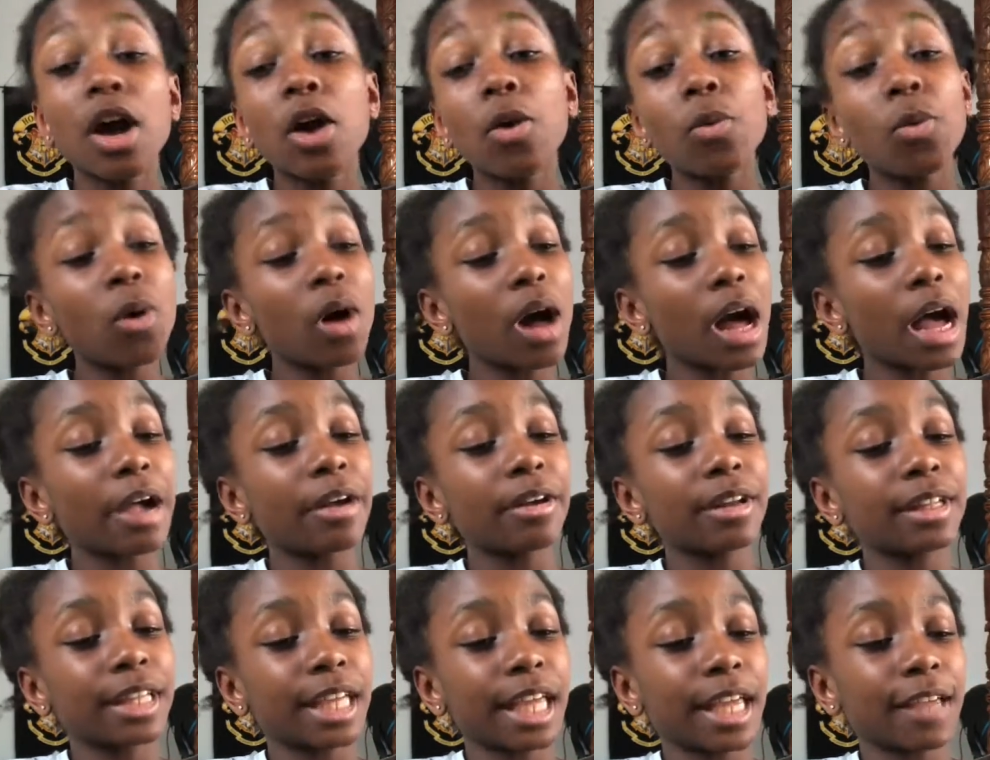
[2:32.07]
Well, I
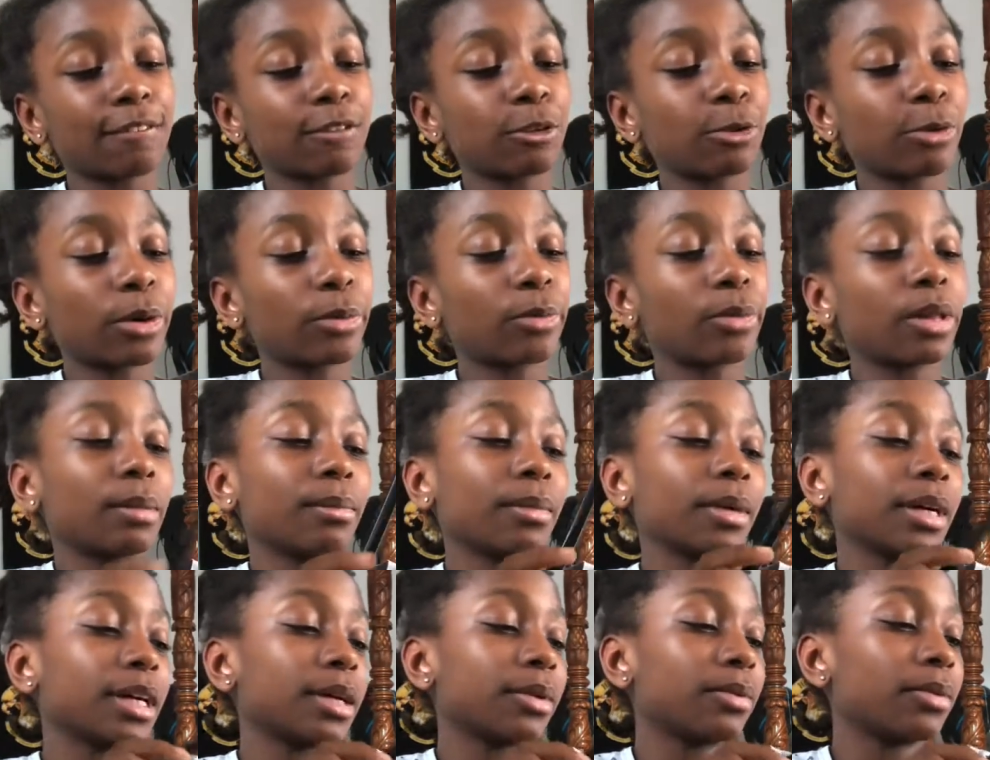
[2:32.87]
already gave you one. Well, I'm
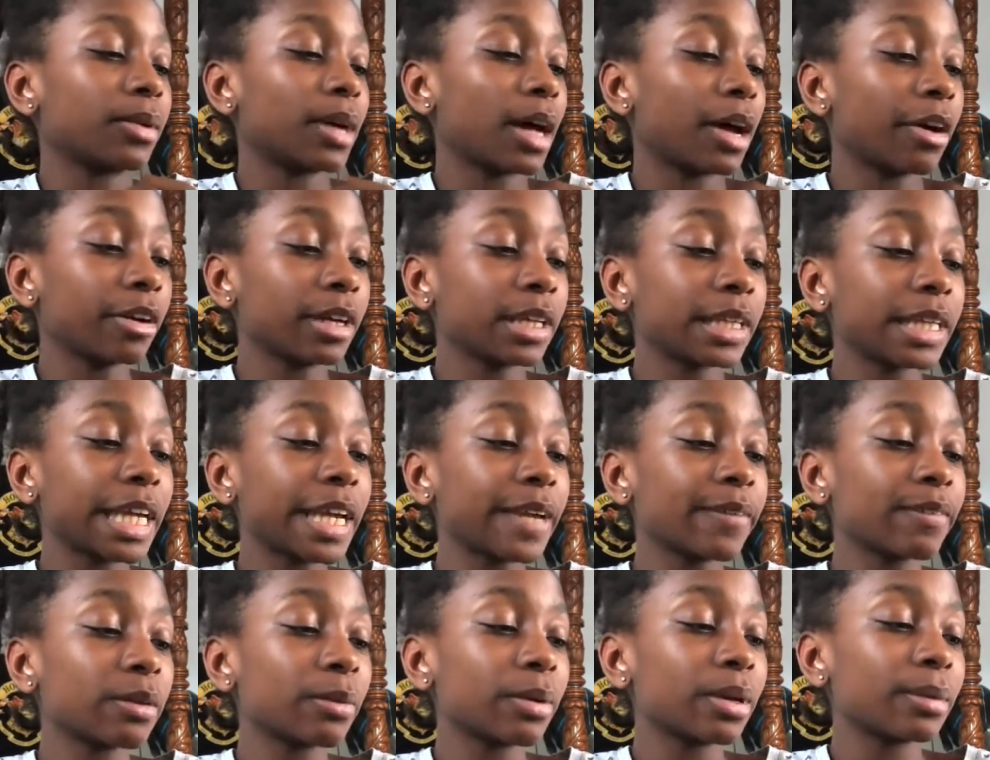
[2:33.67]
gonna, I already
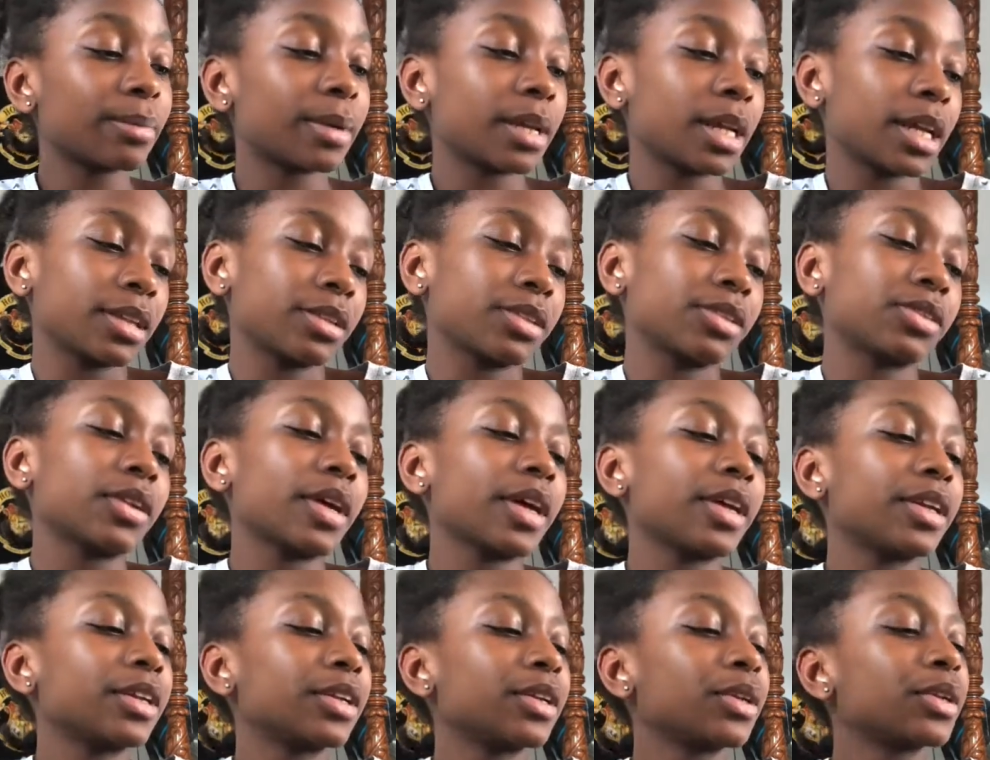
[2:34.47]
gave you one, but I
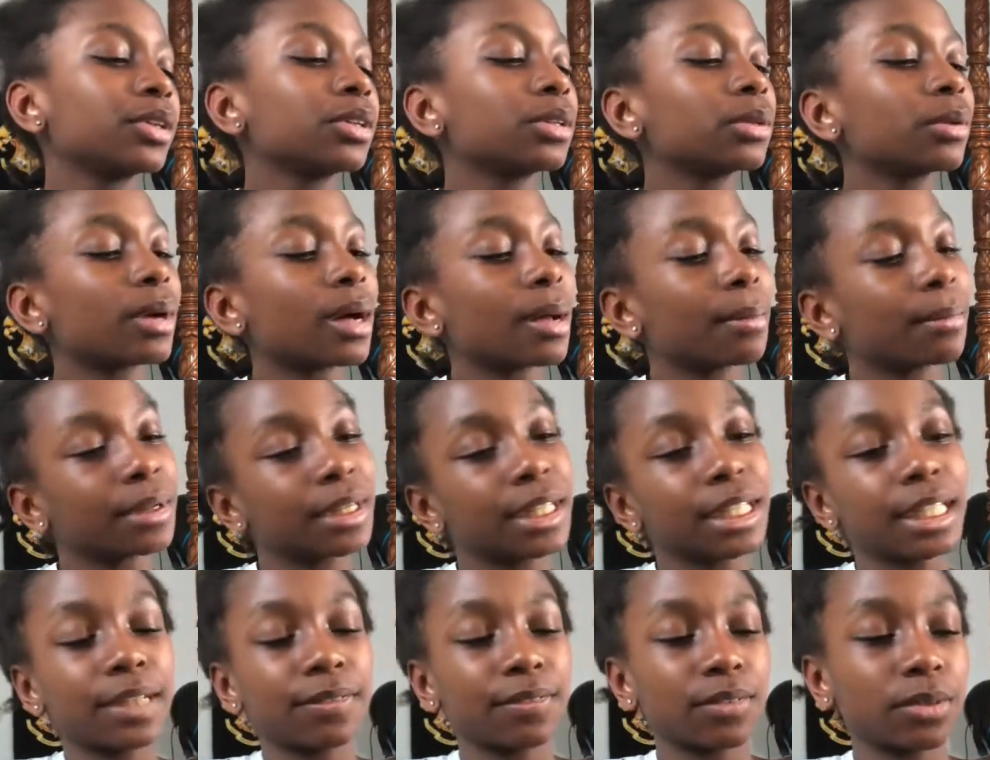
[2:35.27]
decided, you know what, I'm going
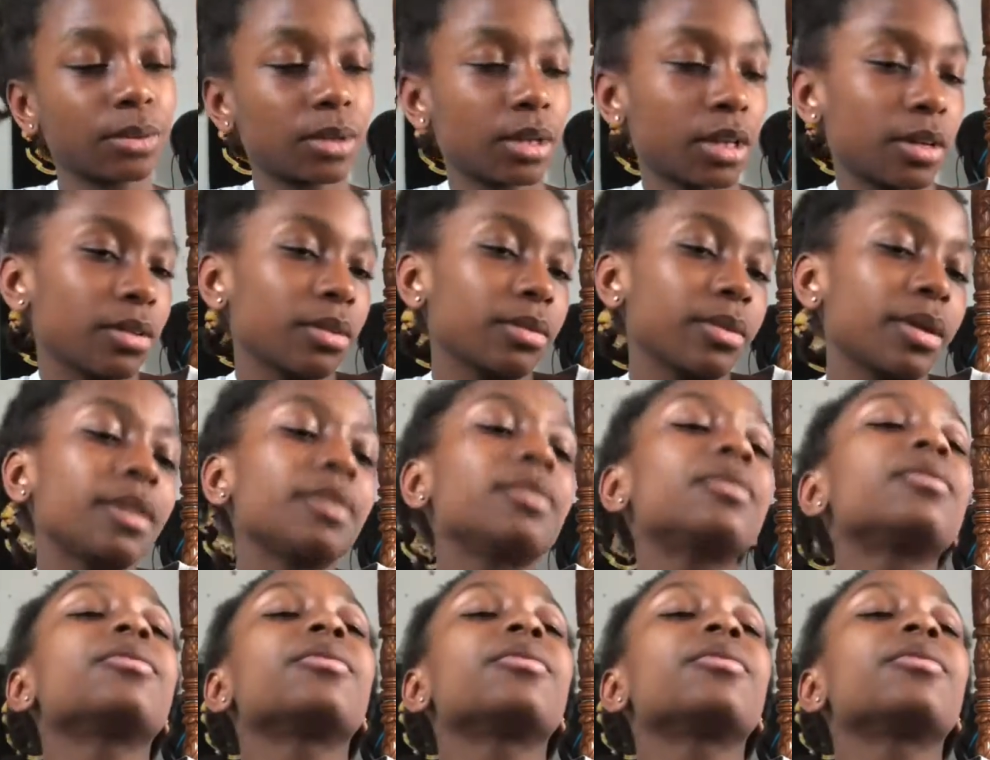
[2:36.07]
to give you another one.